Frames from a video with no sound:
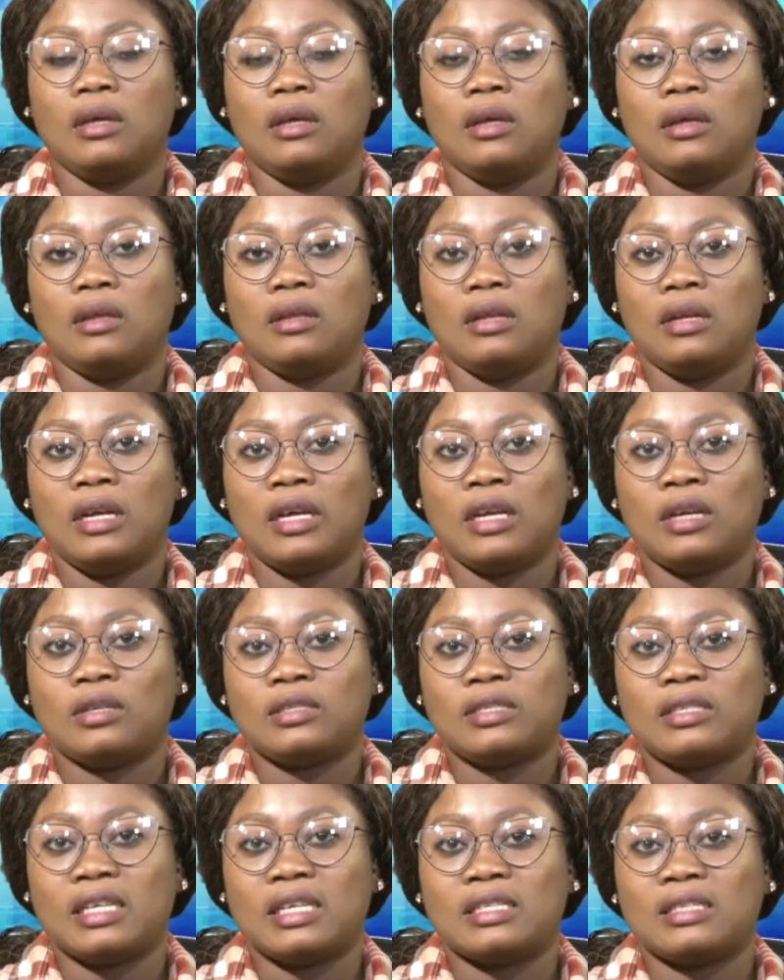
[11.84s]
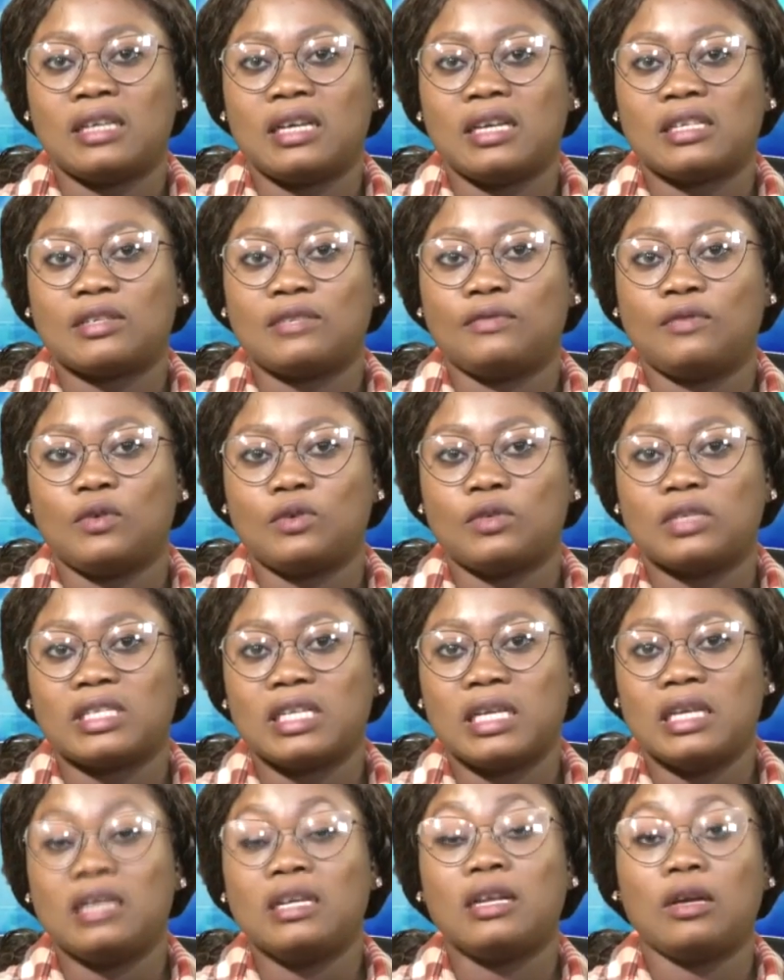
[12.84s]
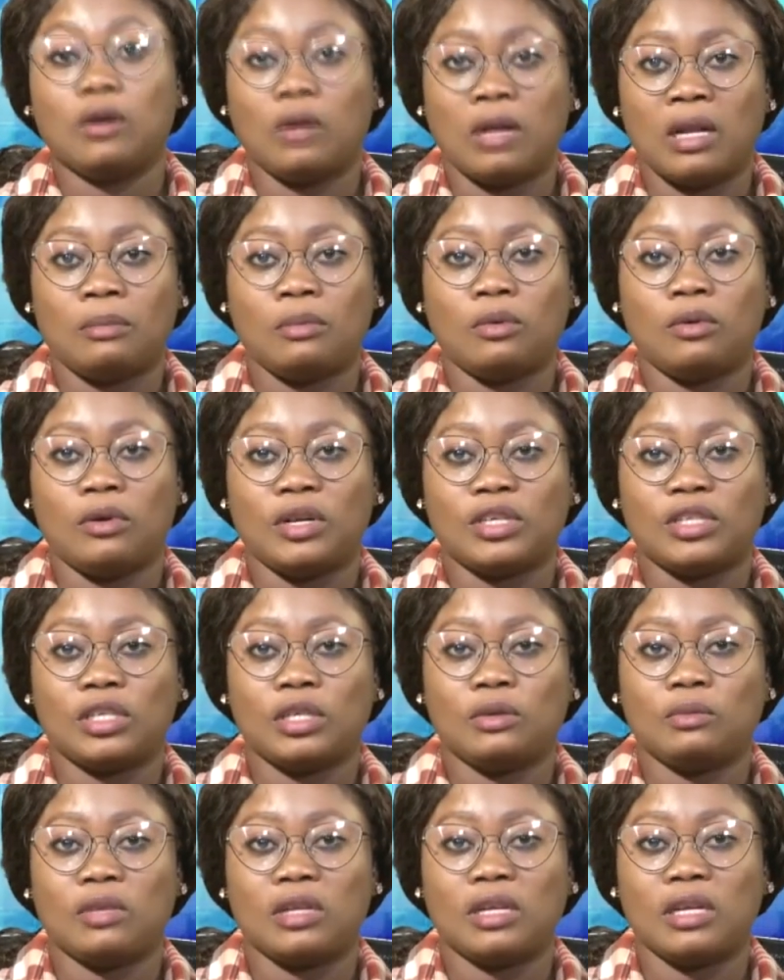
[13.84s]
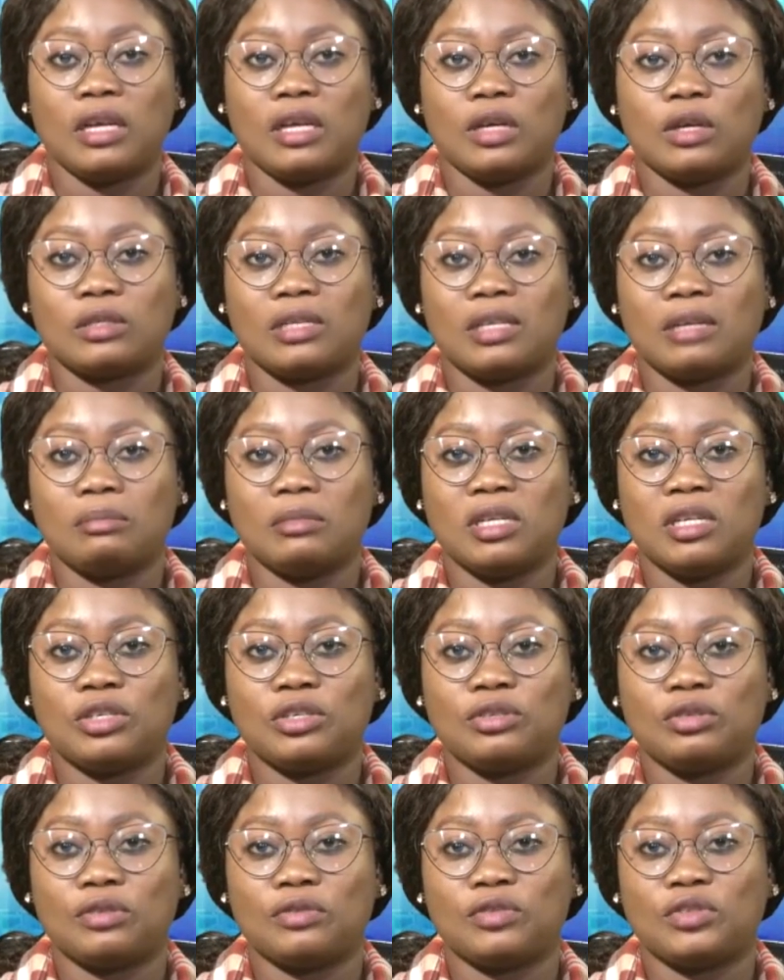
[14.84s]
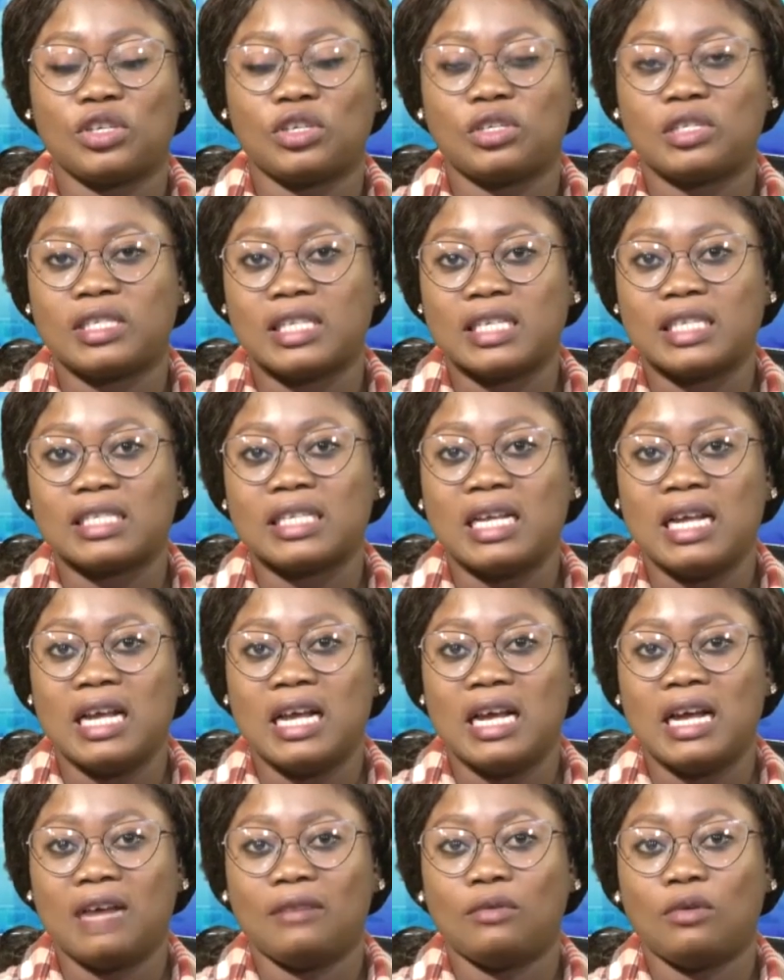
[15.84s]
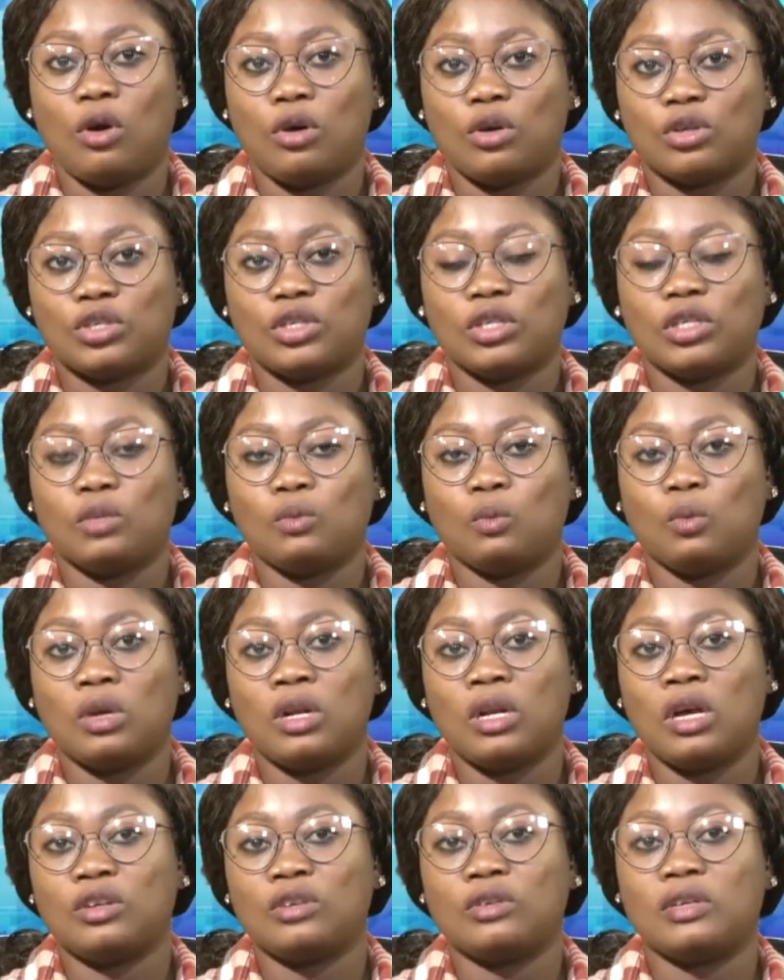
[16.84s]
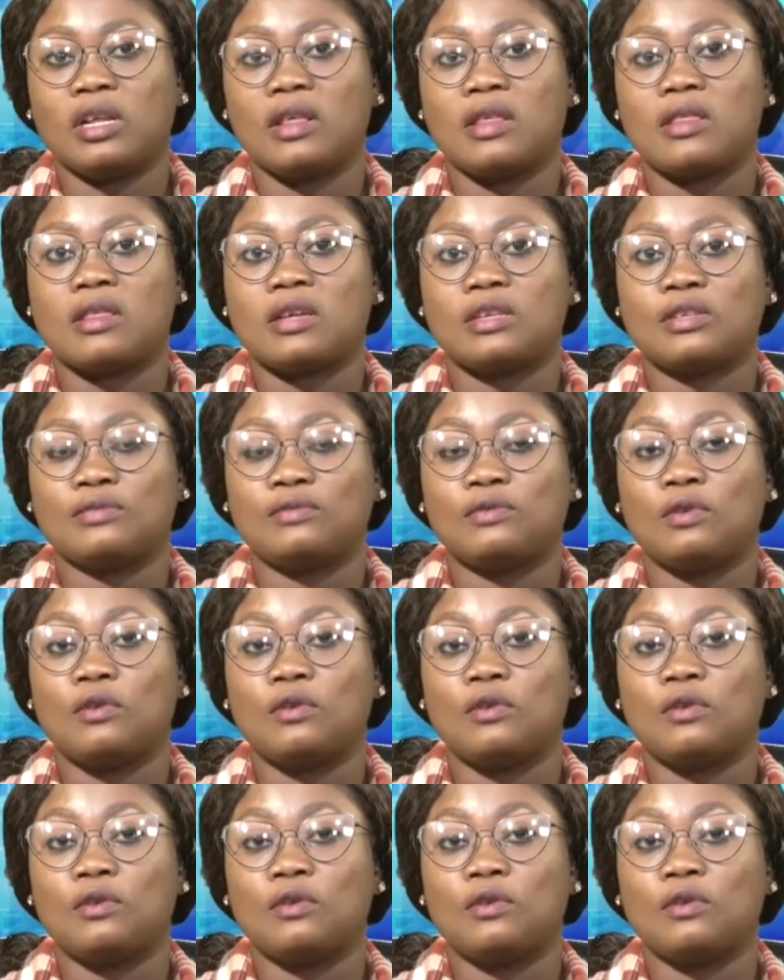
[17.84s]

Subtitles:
The Lagos State Task Force, in collaboration with the Lagos State Ministry of Justice, have auctioned 134